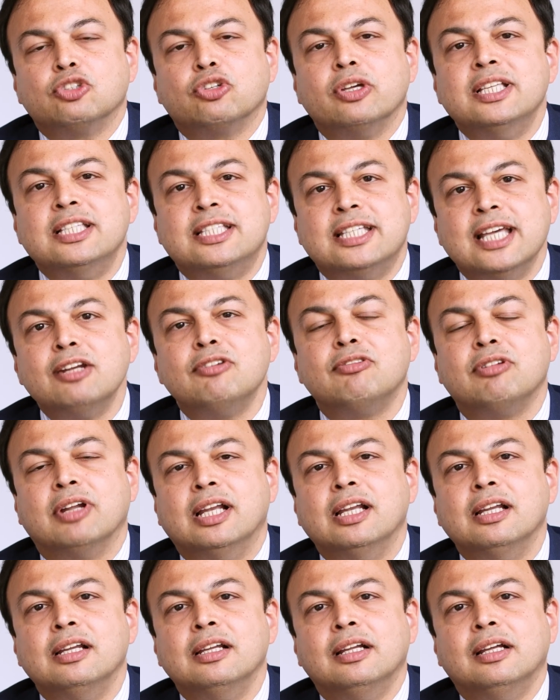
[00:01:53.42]
So in
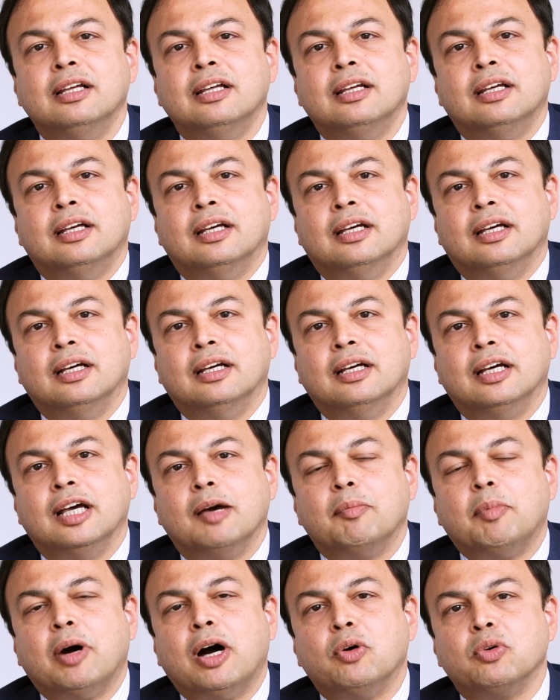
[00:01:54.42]
general,
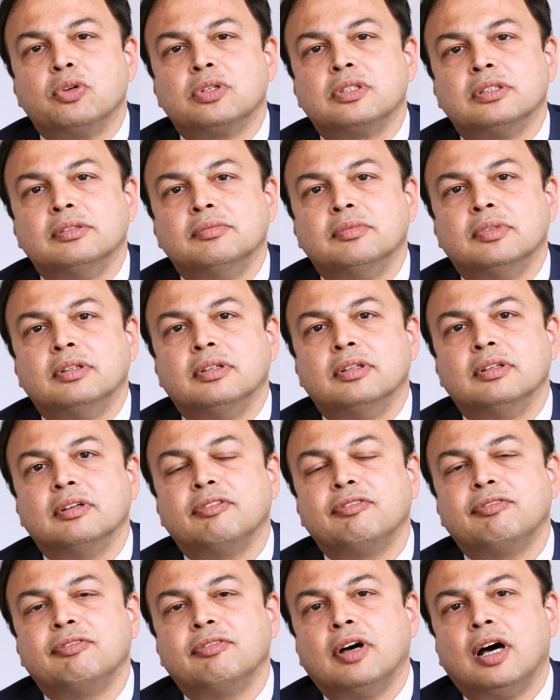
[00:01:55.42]
about
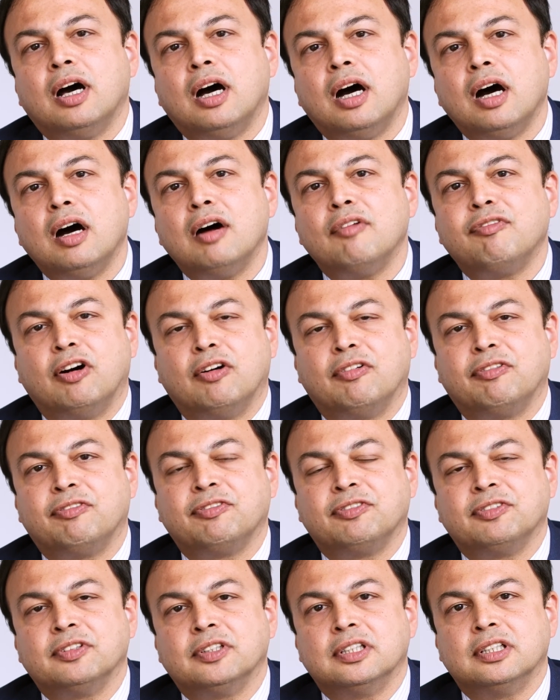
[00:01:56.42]
half
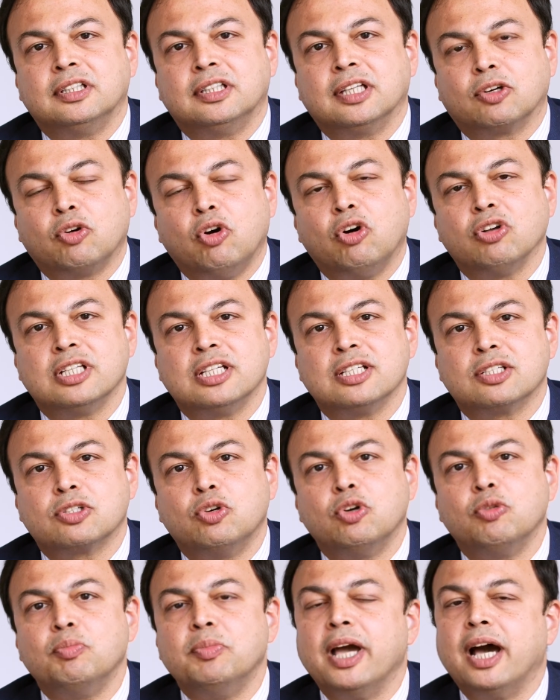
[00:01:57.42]
of the causes
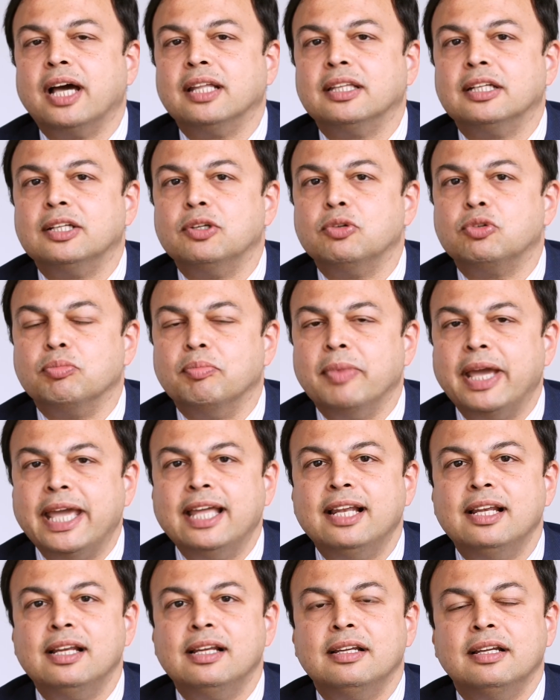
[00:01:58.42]
could be either due to
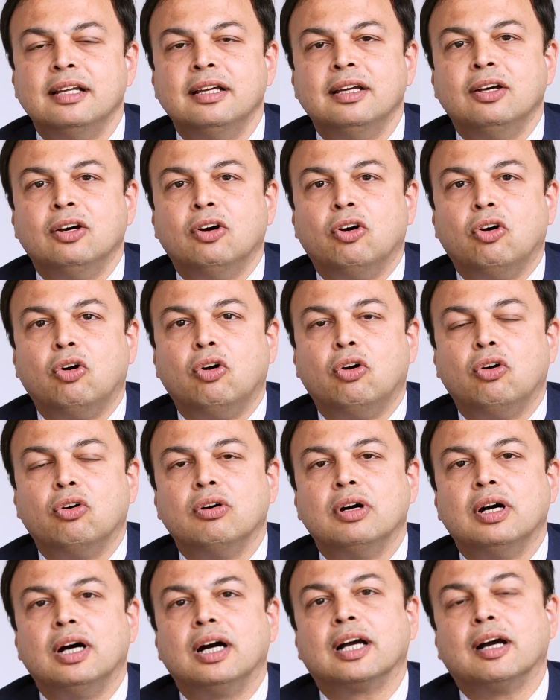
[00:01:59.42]
male
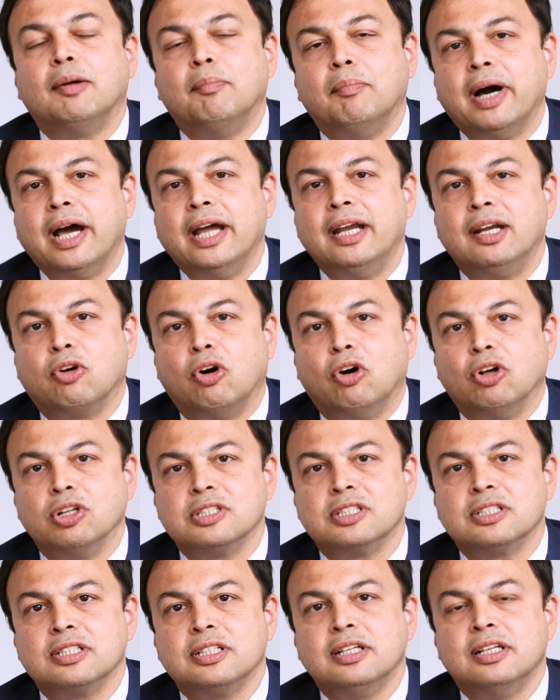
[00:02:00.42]
or a combined
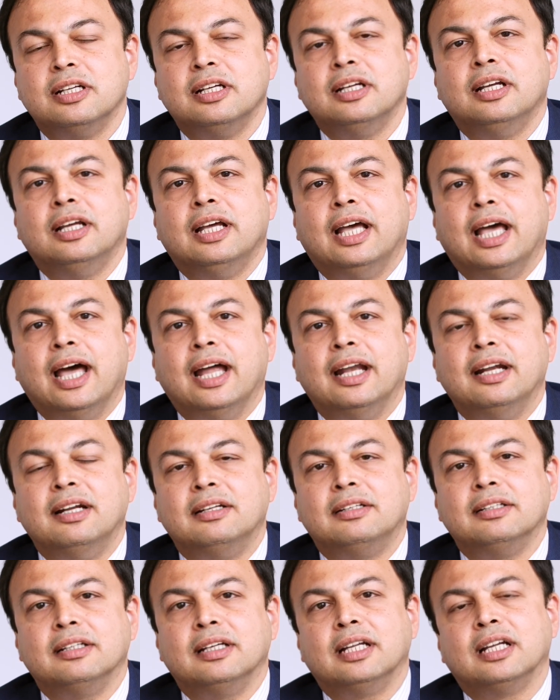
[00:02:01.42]
cause,
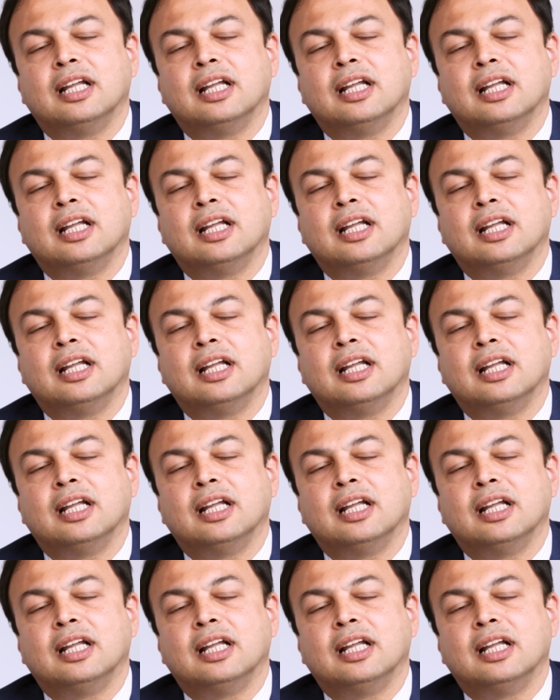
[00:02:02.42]
and